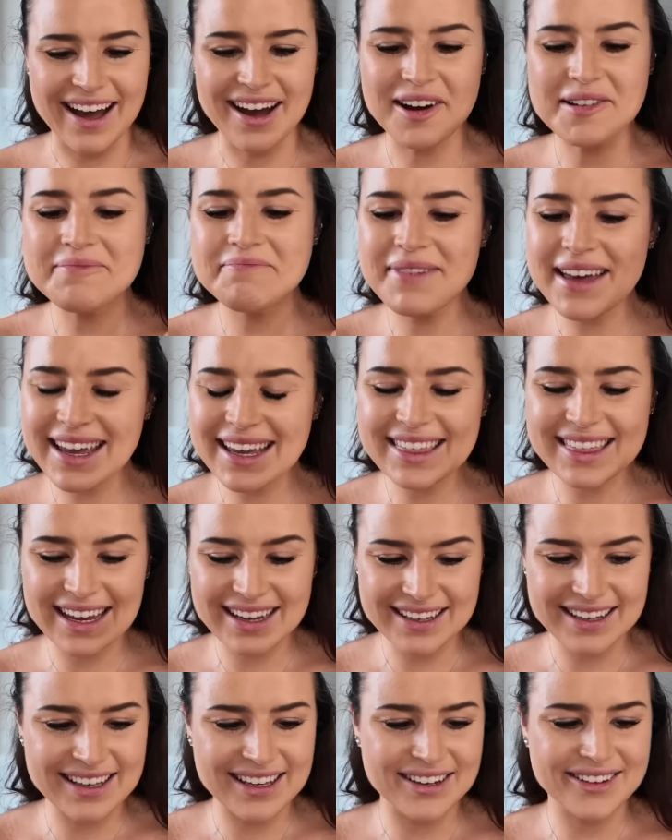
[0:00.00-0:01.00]
A big
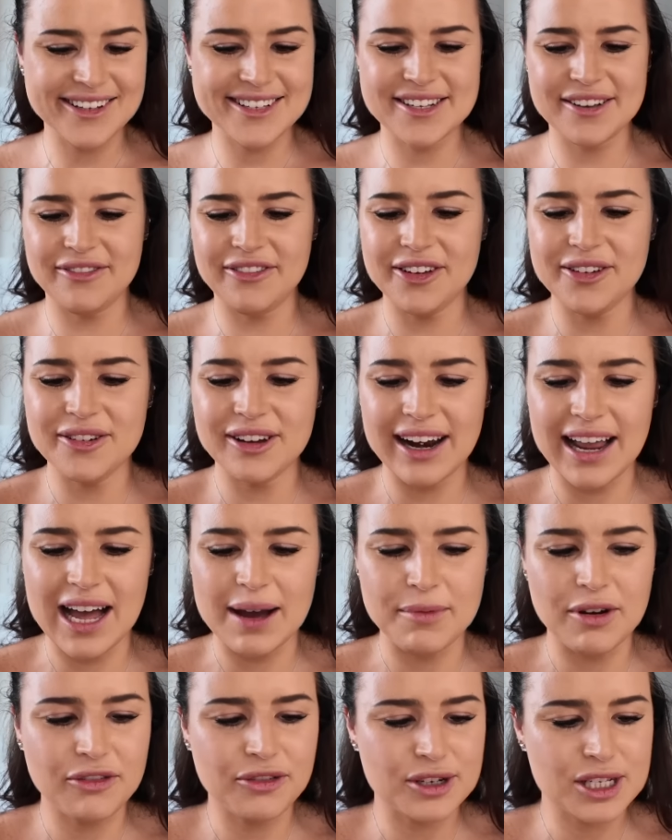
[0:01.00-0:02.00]
thank you to
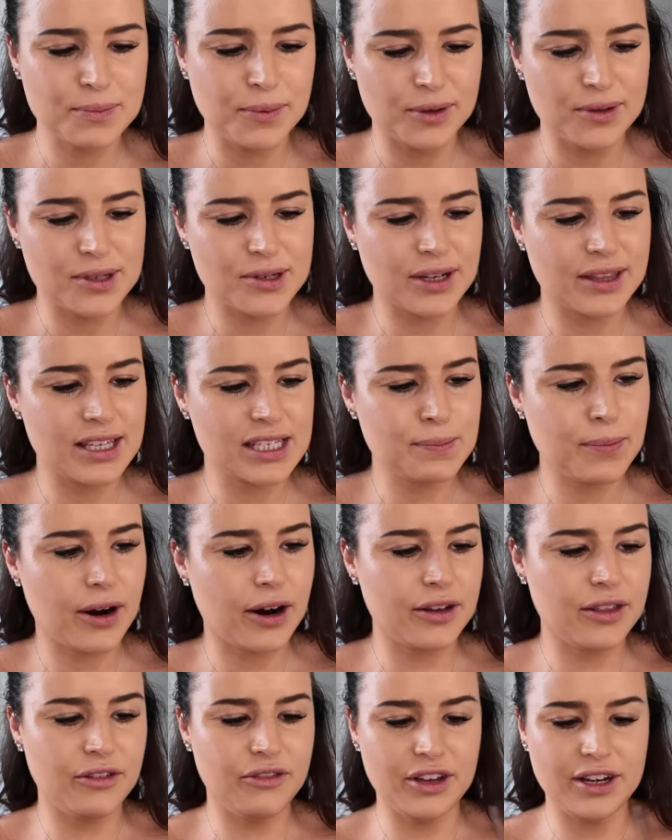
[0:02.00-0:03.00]
VooGlam for sponsoring this part of
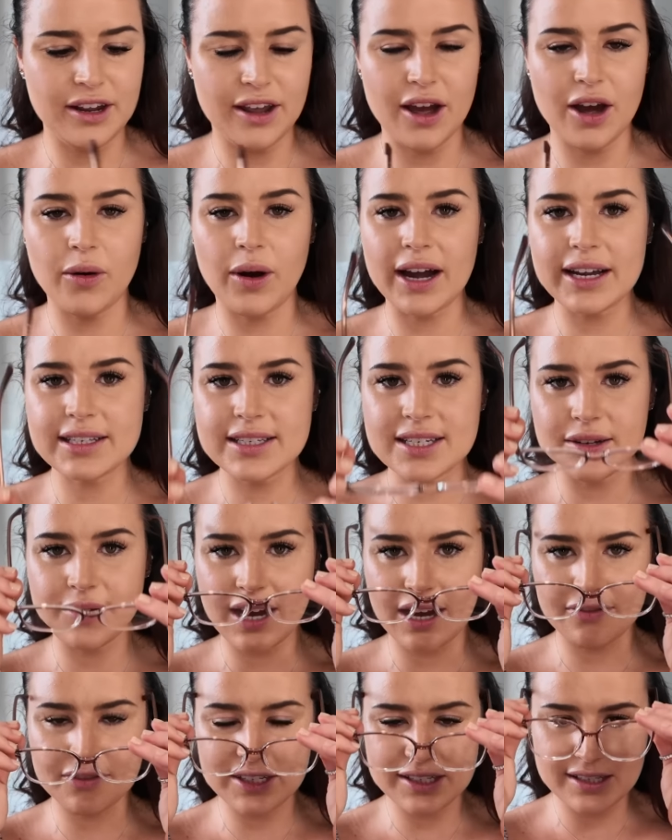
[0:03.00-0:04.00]
the video. I do
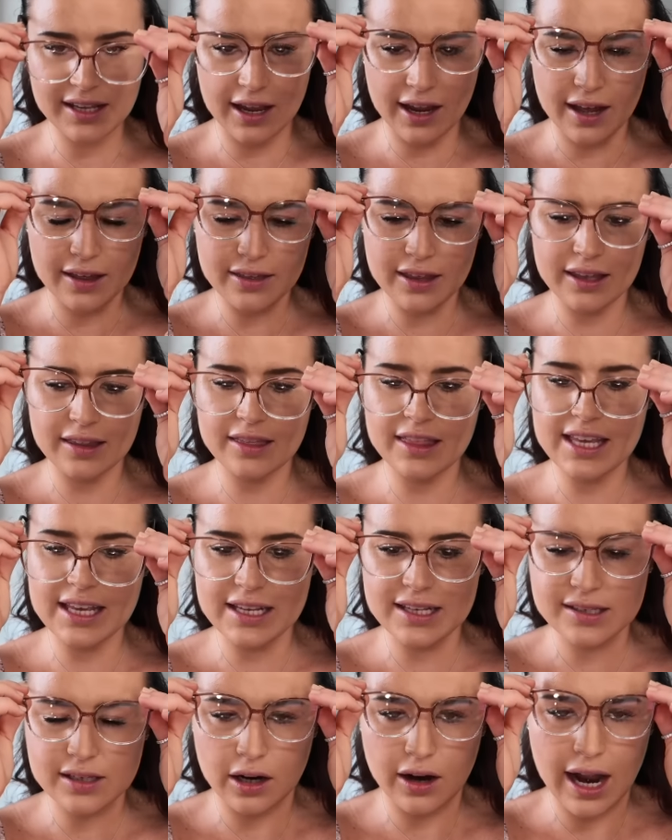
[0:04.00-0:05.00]
have to say, I think
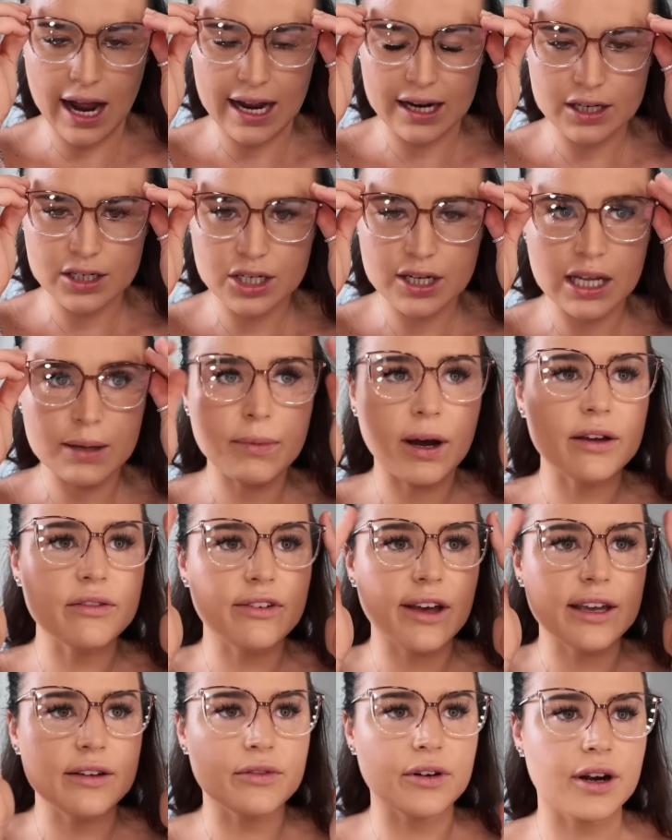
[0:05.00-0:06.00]
these are actually my
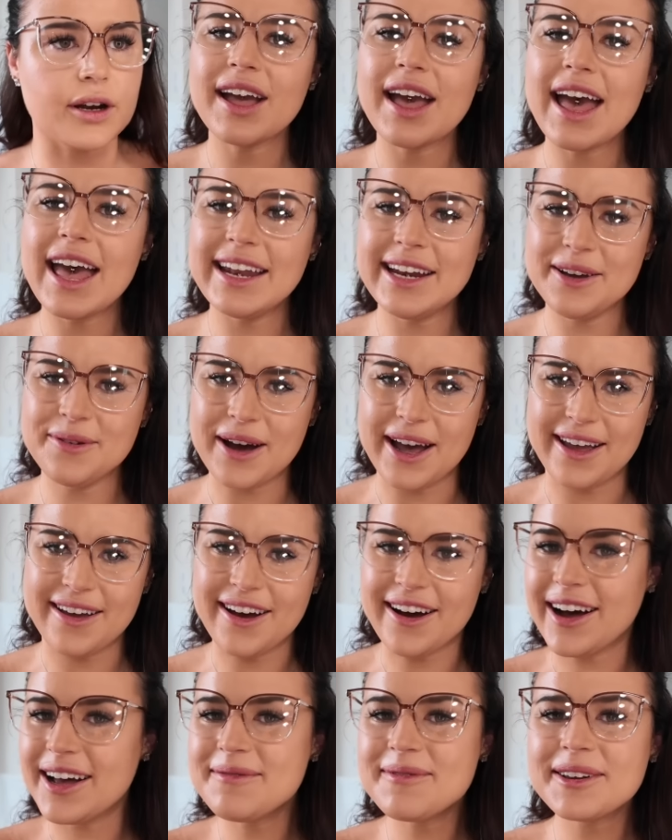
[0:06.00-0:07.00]
favorite. Anyway,
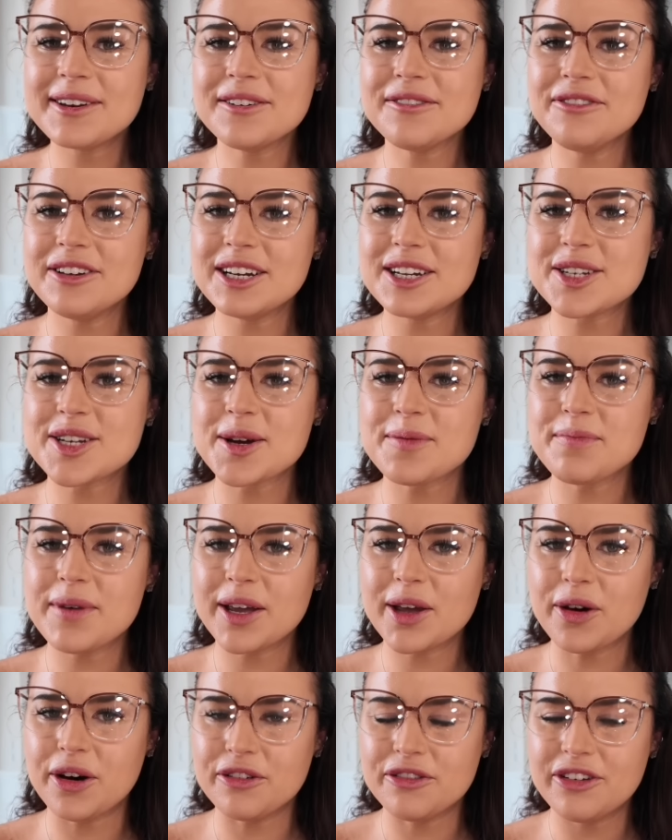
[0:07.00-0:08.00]
I'm gonna finish up my
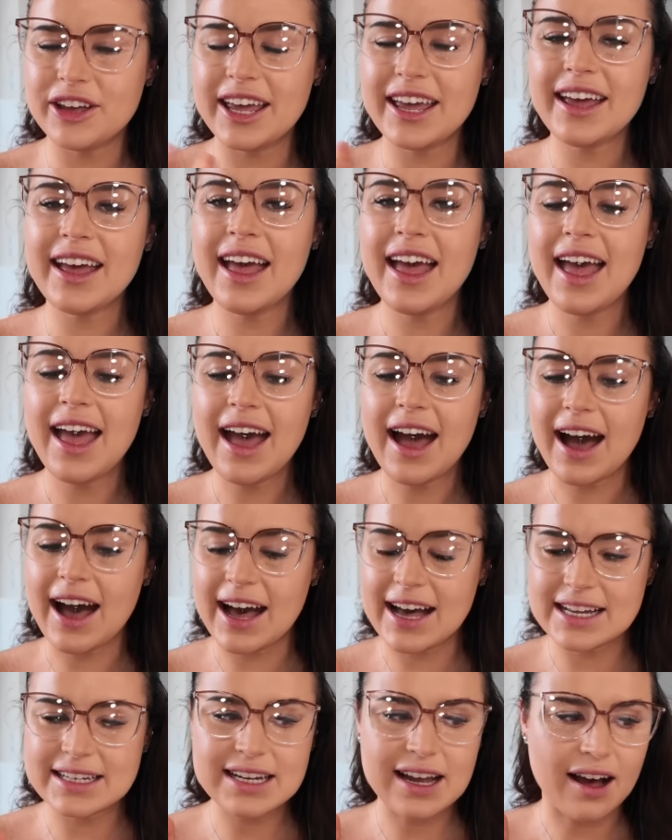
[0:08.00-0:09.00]
coffee
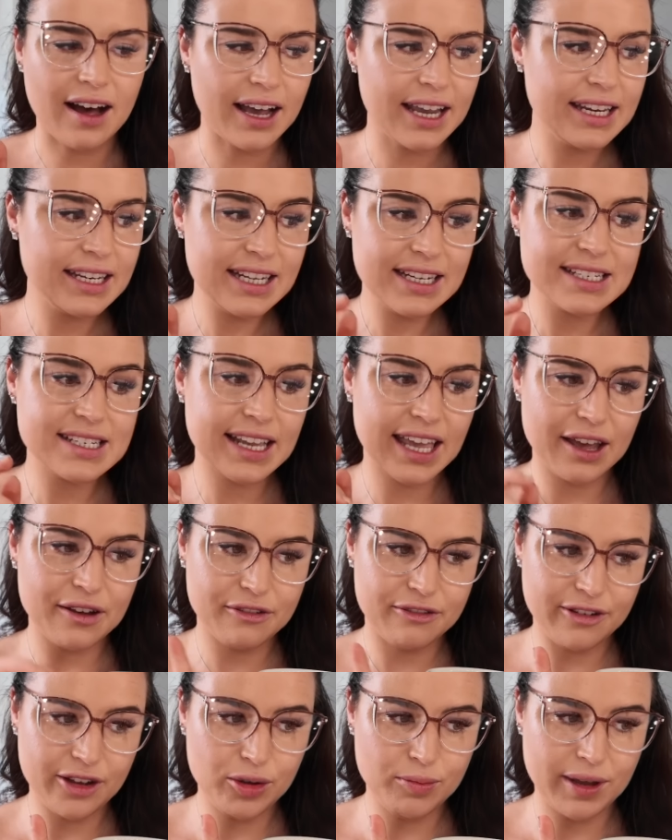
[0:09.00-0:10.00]
and I need to get
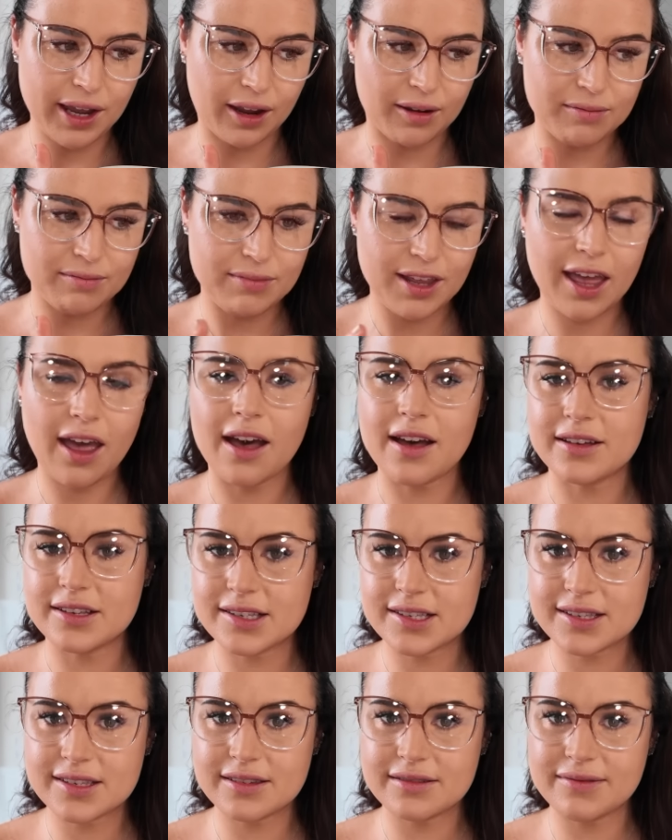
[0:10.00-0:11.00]
filming
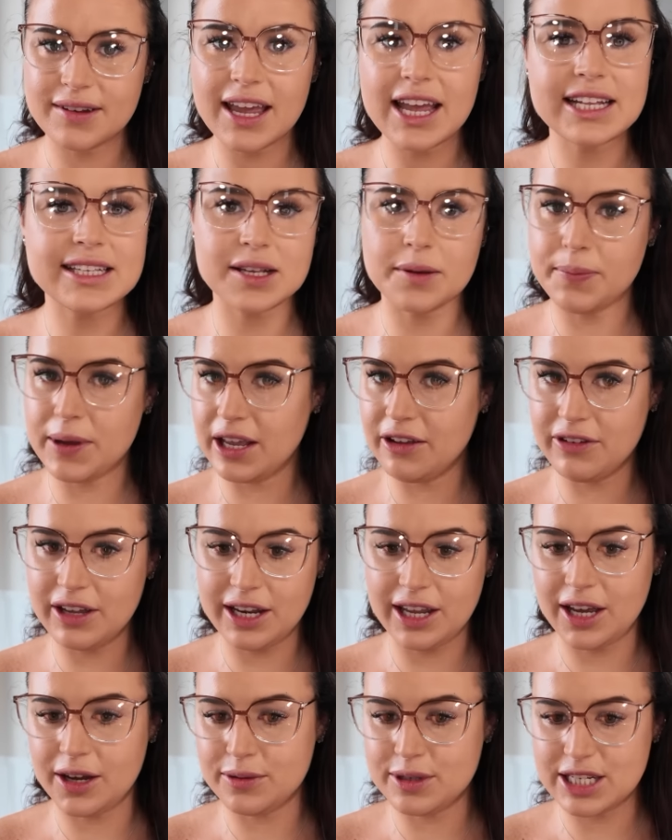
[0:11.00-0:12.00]
because it's a big
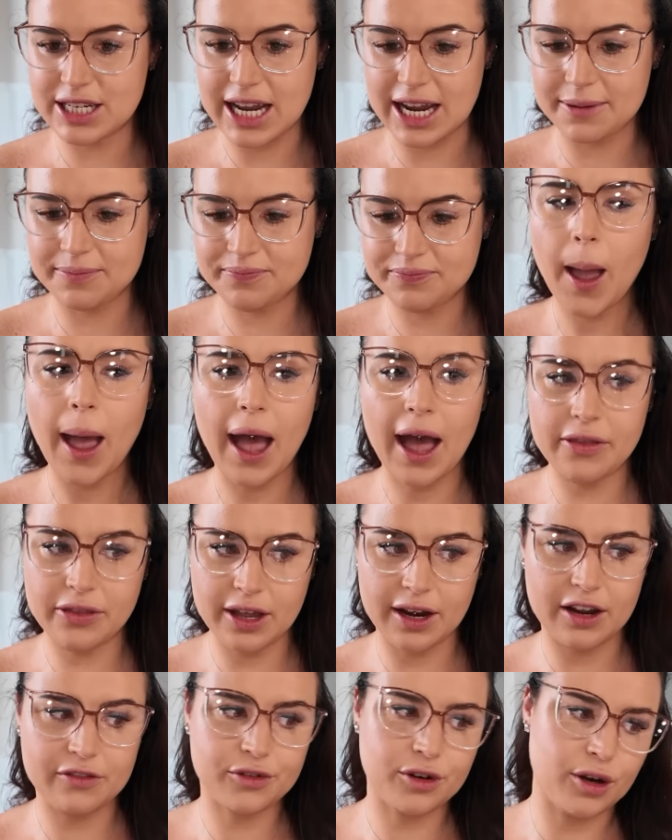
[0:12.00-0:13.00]
video today and then
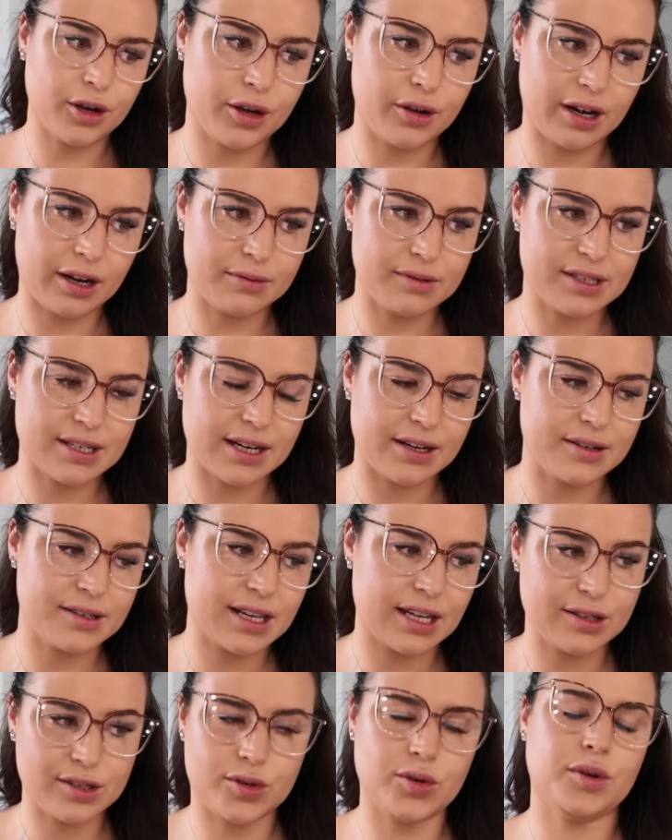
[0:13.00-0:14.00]
I've got to downstairs
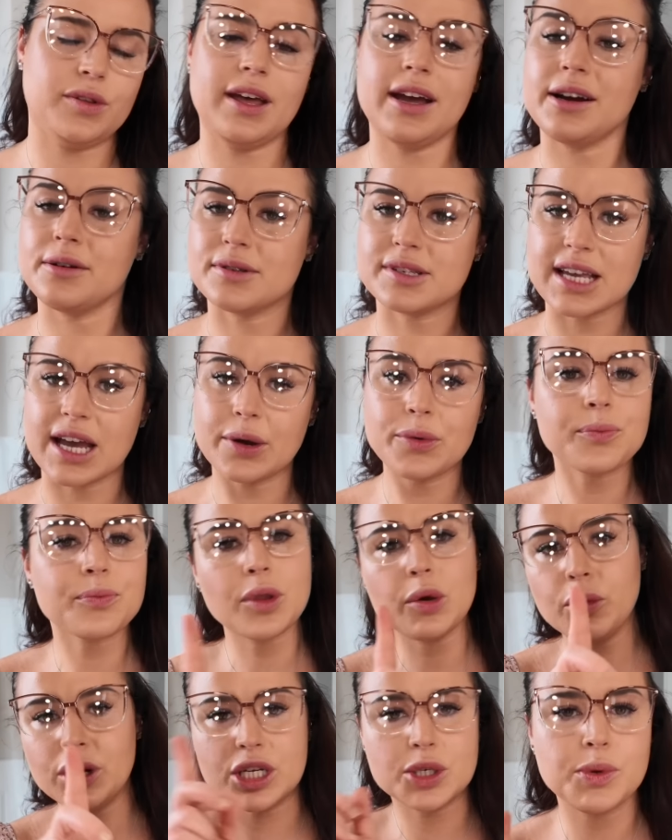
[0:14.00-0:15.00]
and sort the house out,
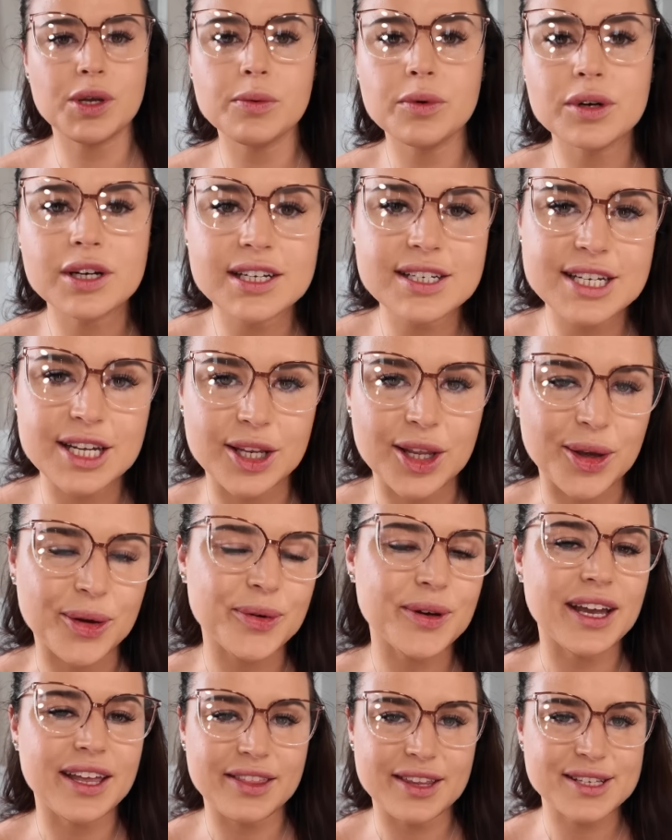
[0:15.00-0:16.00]
which we will continue
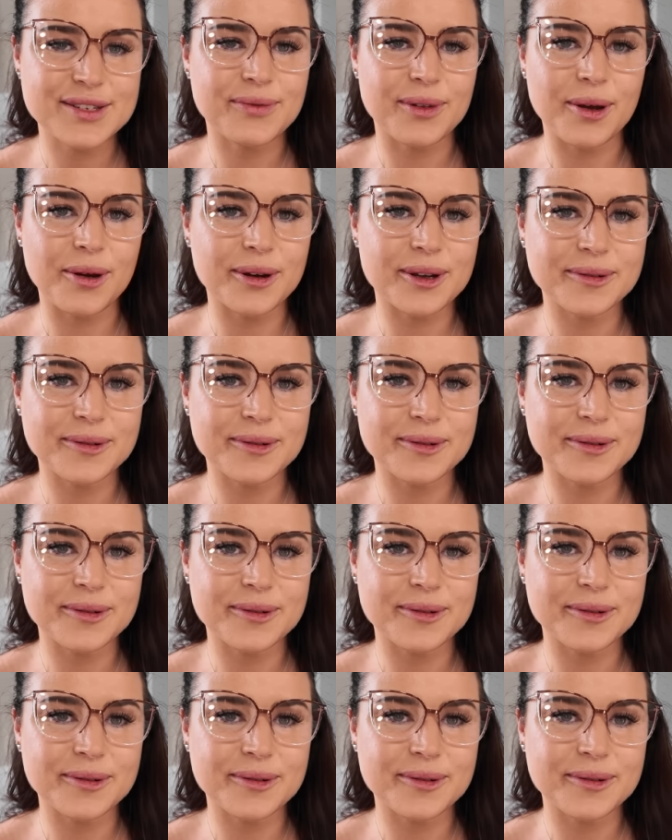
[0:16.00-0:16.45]
in this vlog.